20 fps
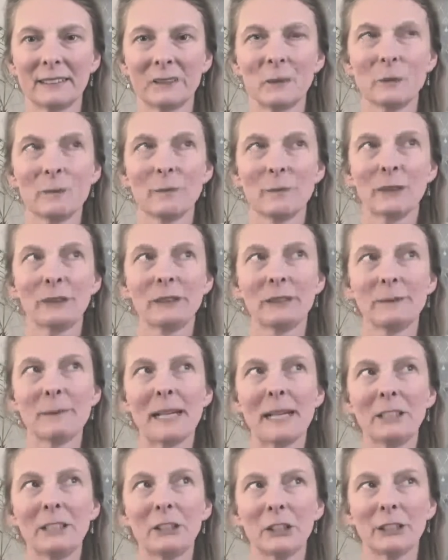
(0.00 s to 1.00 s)
And almost
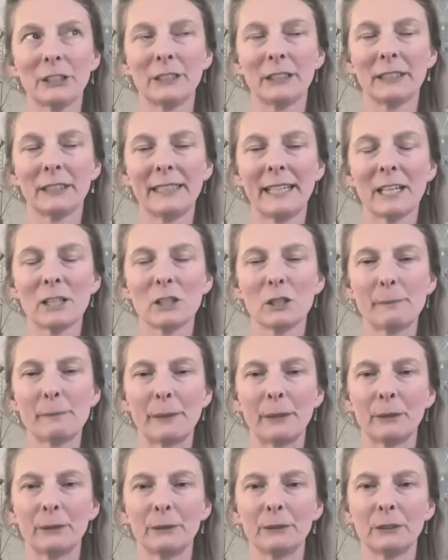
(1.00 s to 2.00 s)
imagine that the
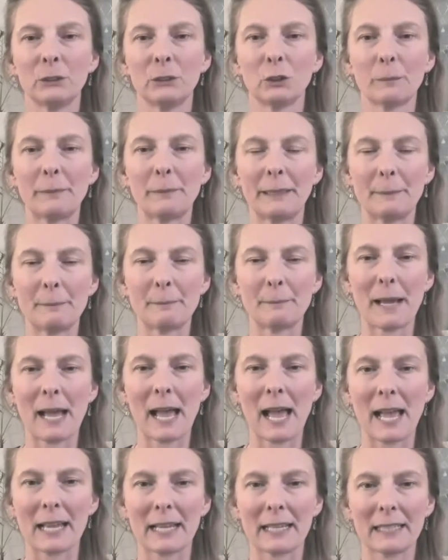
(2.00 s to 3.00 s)
elbows are dropping
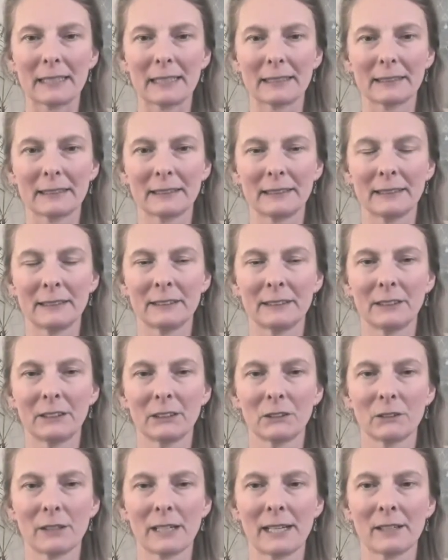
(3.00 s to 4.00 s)
back into
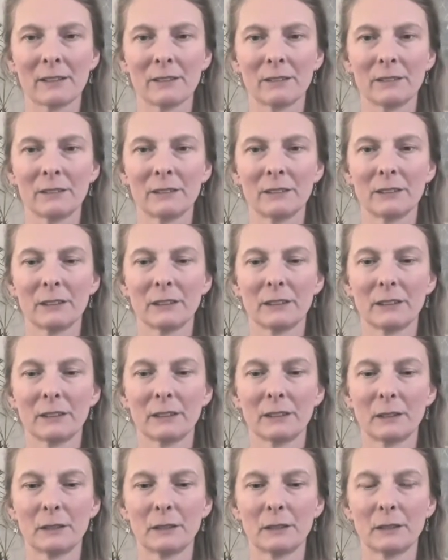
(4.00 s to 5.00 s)
the ground,
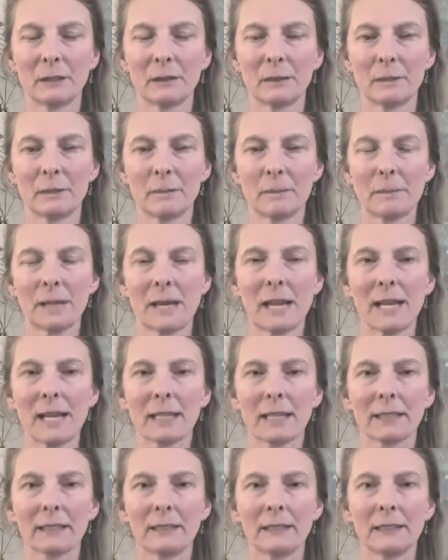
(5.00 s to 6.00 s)

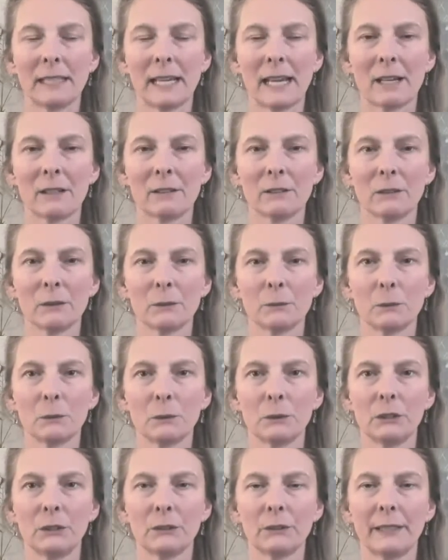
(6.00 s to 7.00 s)
back and down
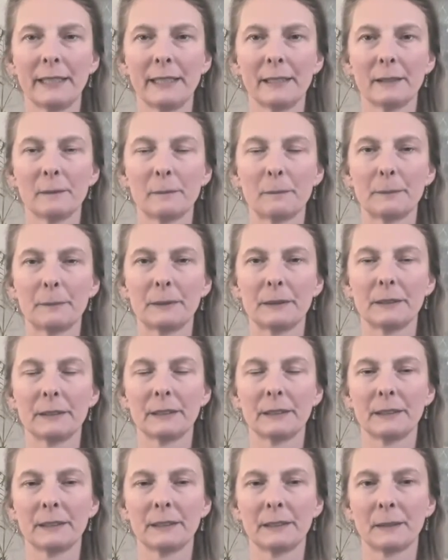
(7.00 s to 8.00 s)
towards your
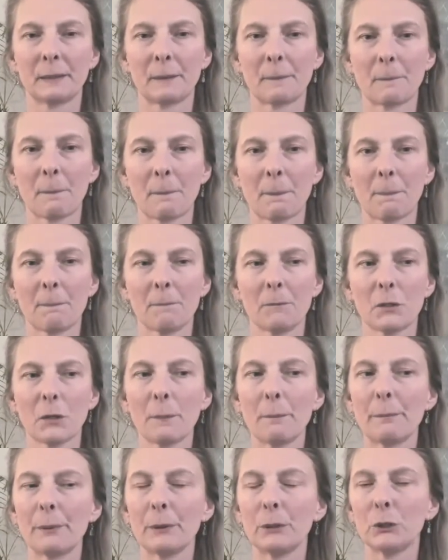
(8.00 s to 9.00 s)
hips.
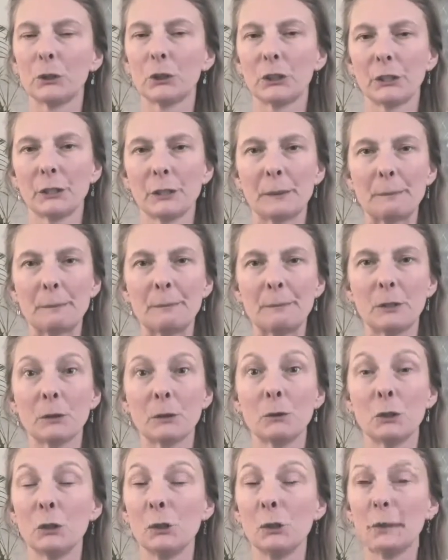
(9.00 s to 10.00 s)
Don't push them,
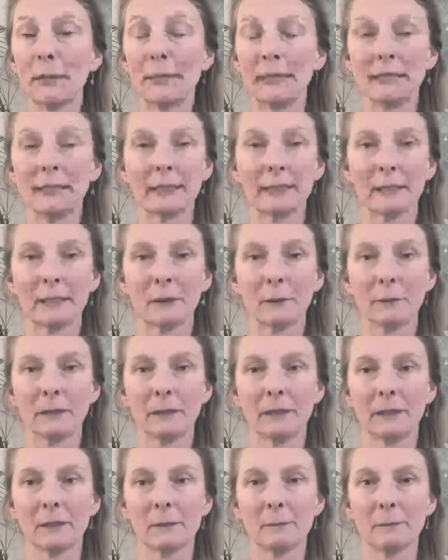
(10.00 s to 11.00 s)
don't do anything
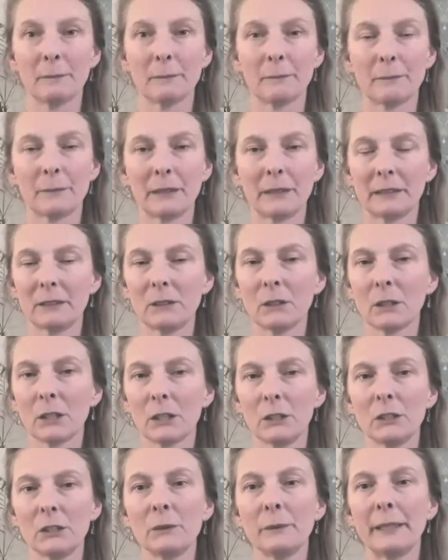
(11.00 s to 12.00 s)
with them. It's
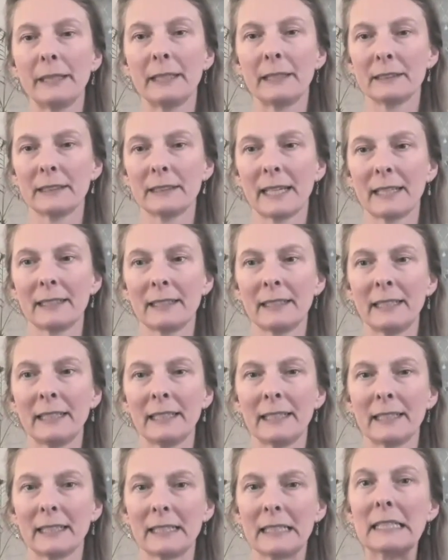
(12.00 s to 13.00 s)
not a doing
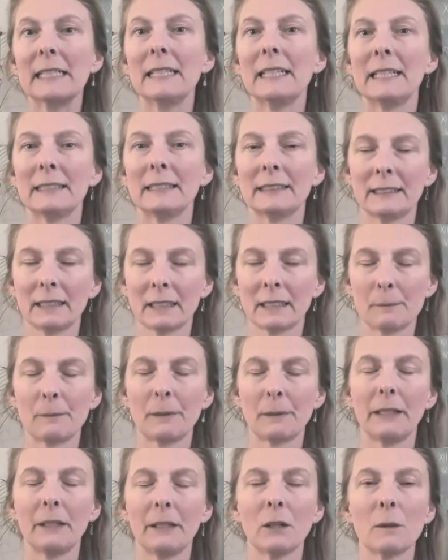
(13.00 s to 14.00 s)
technique, it's the
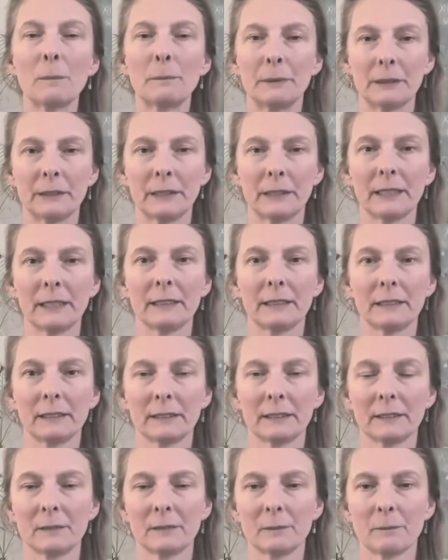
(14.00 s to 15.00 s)
complete opposite.
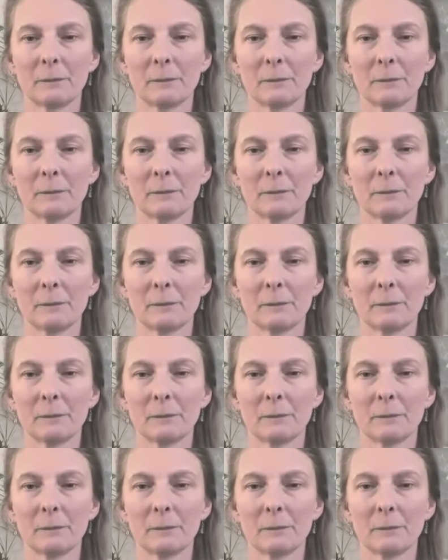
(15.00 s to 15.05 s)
